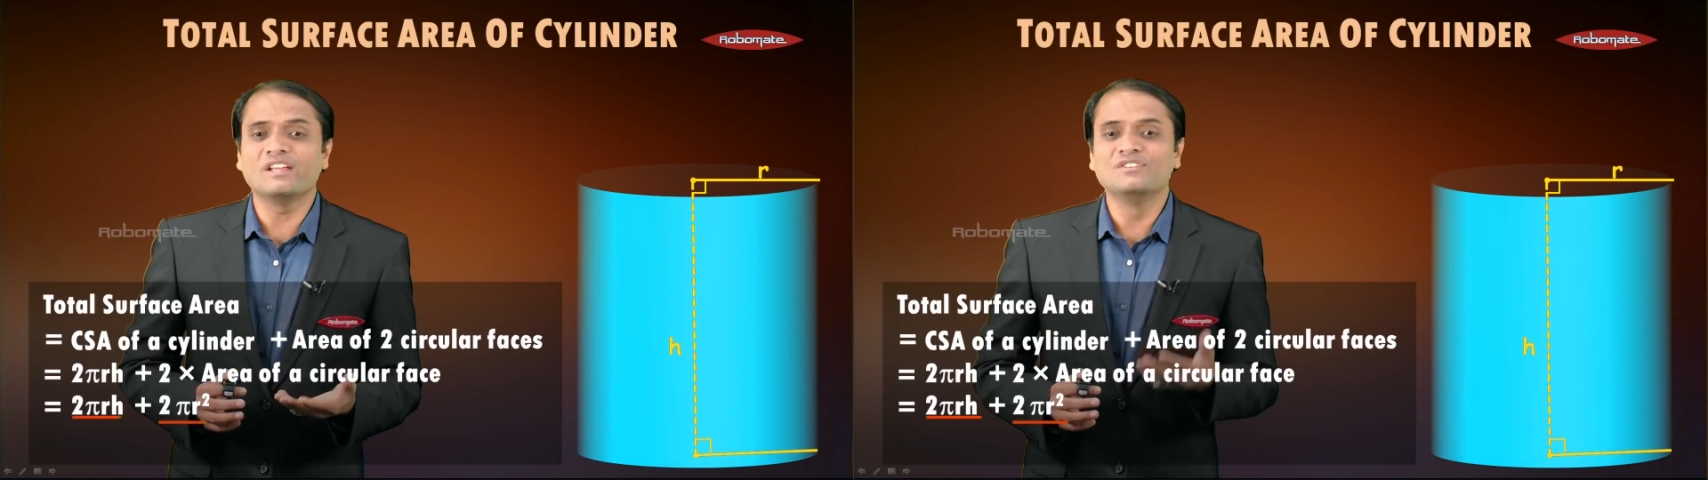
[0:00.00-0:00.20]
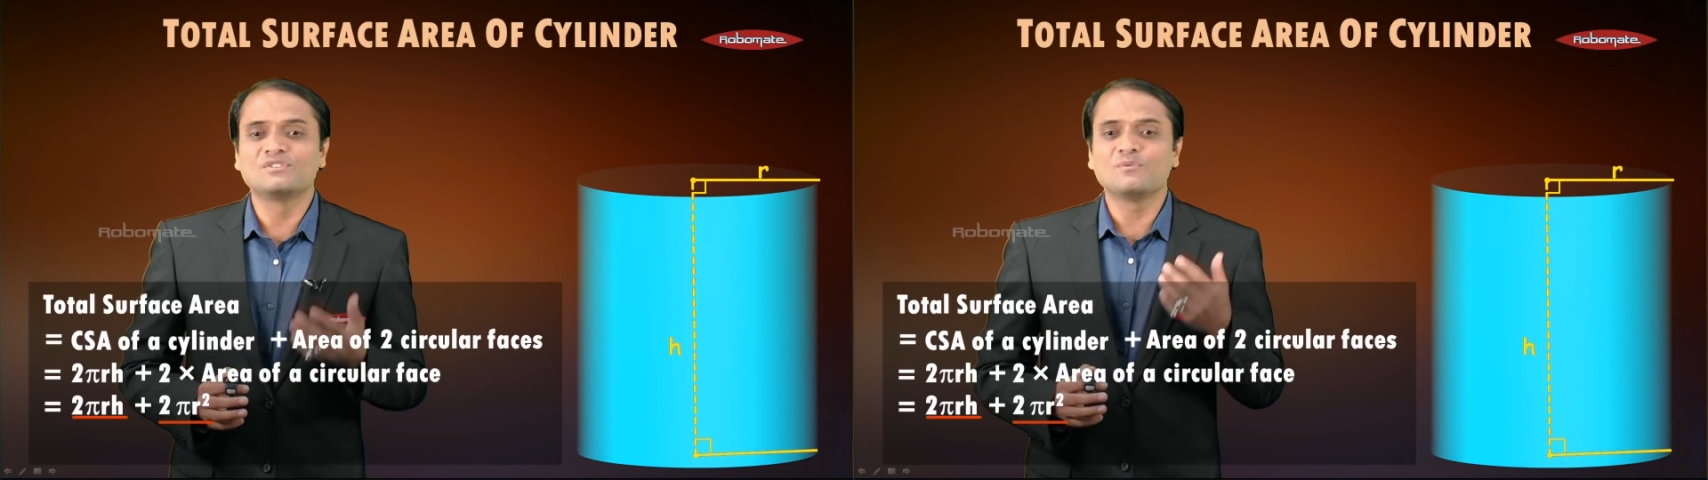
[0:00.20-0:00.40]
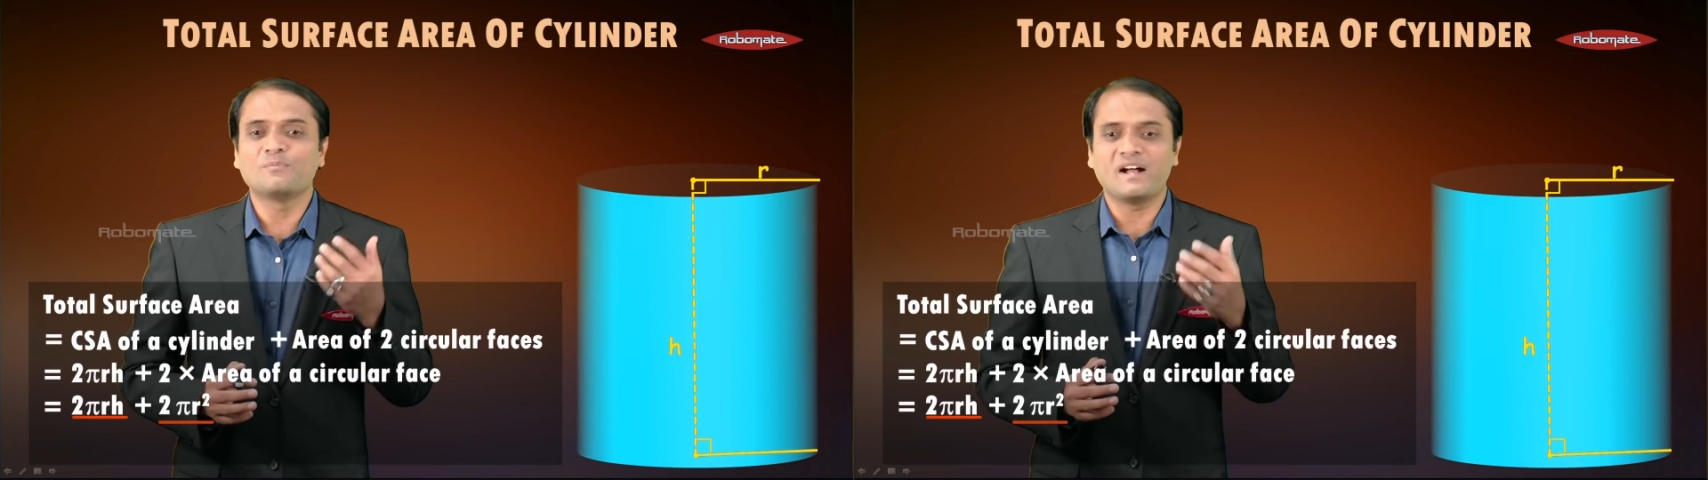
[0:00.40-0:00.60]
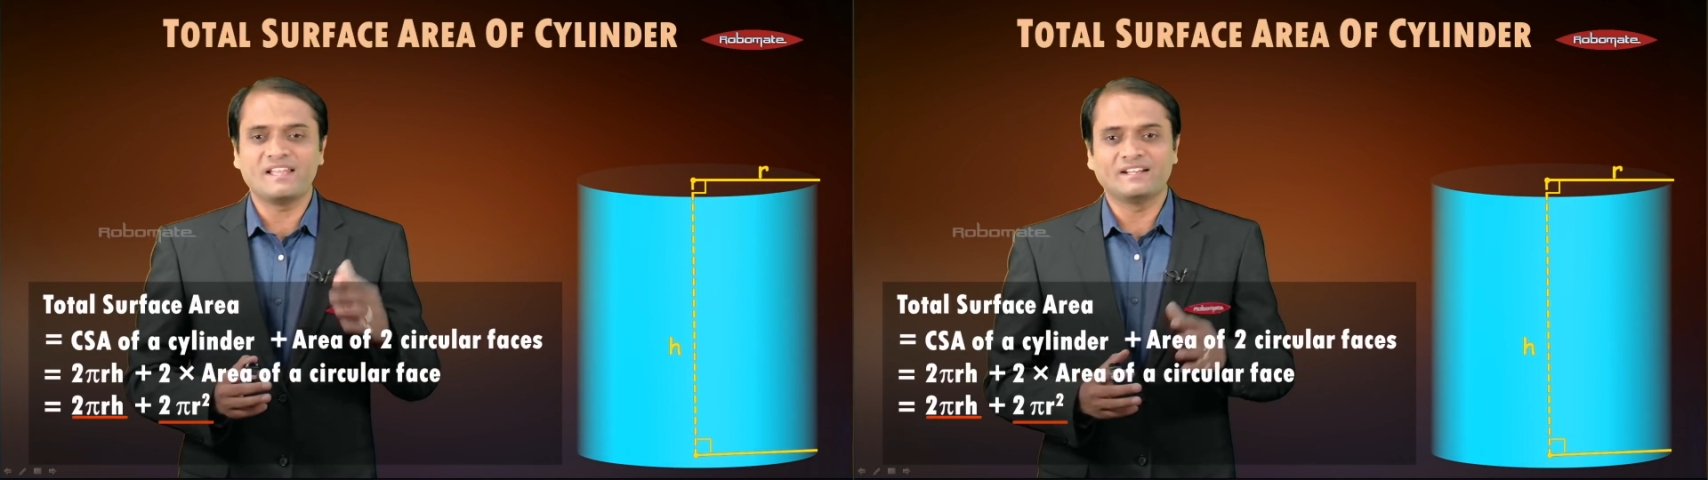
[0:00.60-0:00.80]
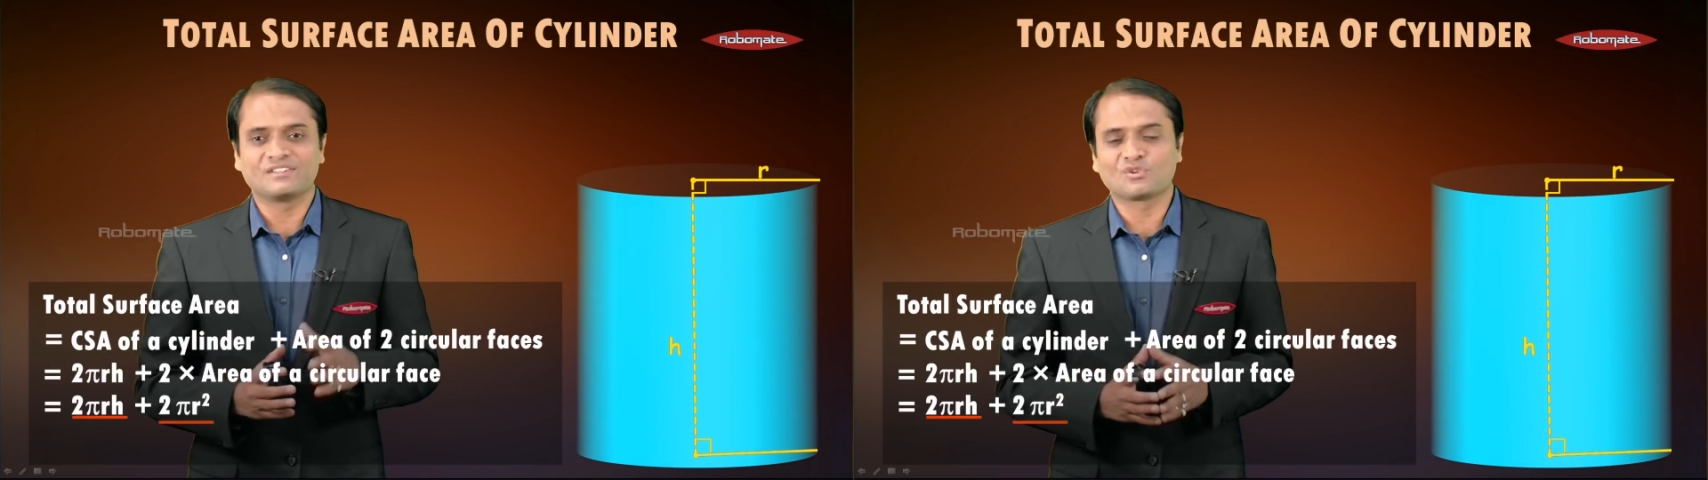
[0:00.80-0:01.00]
into
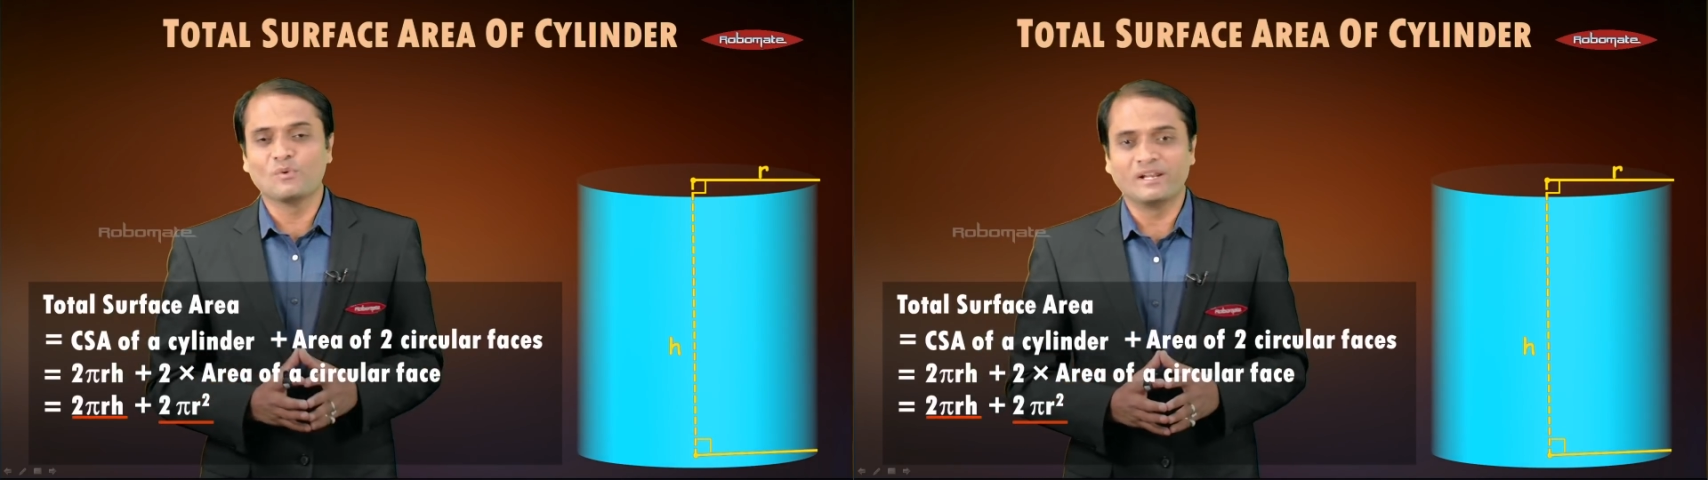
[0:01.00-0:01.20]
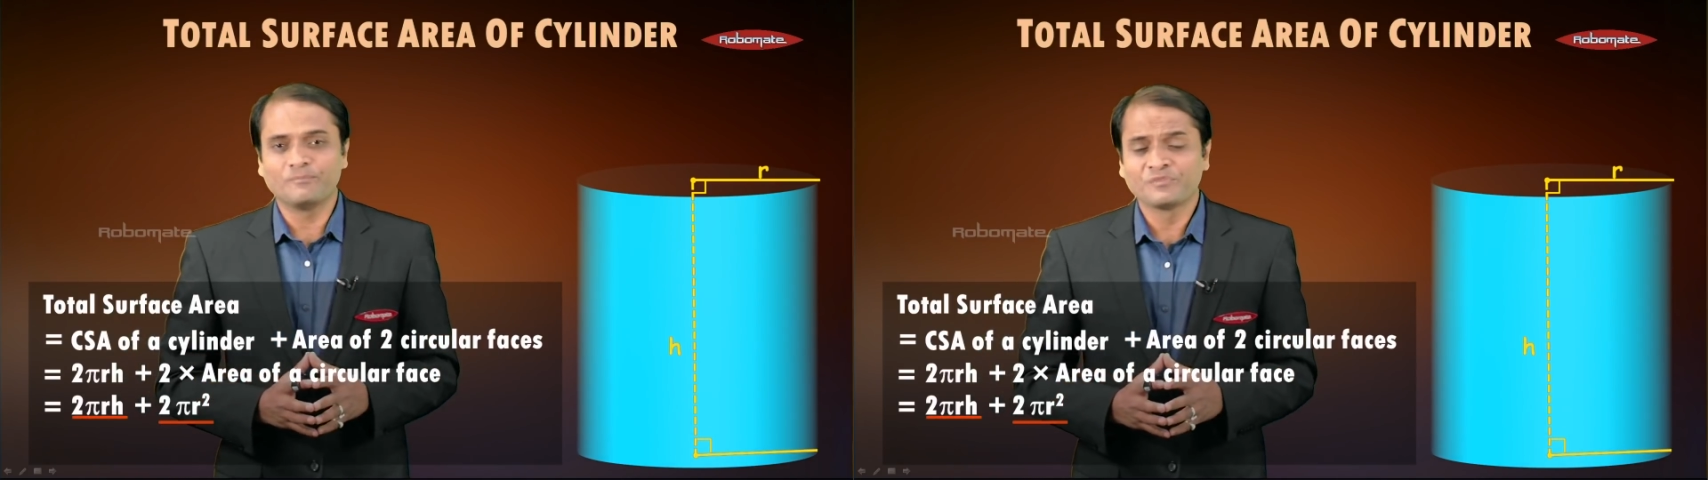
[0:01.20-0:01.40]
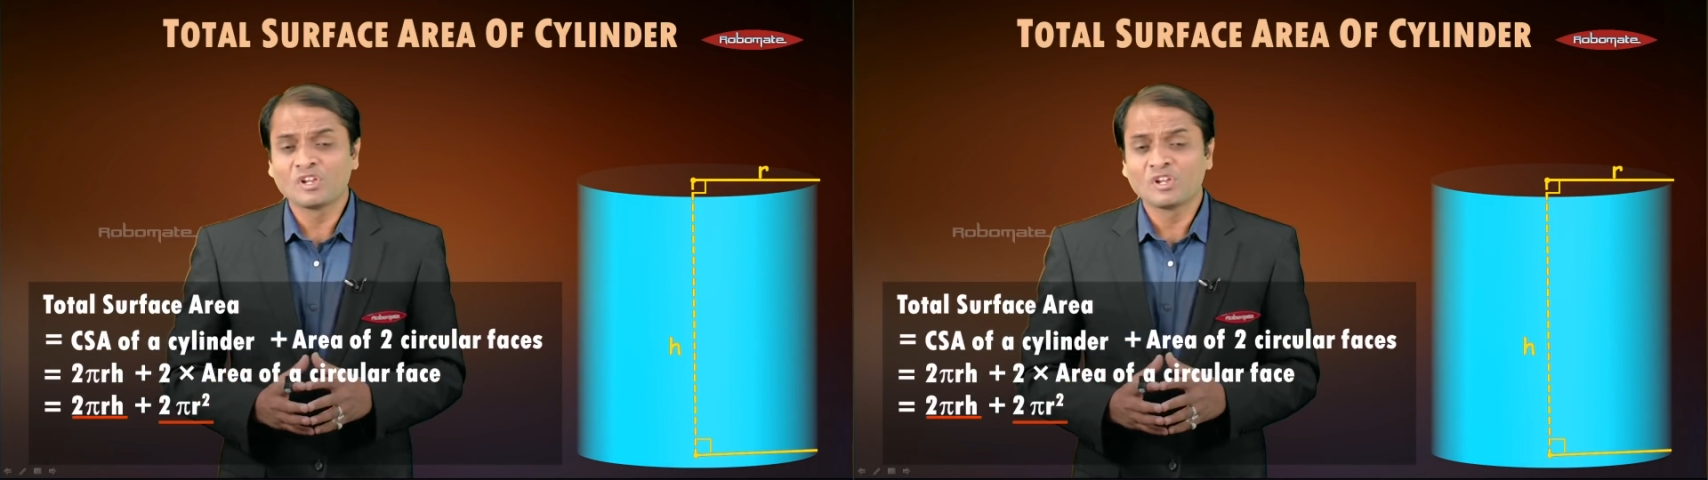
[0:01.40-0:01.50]
pi r square.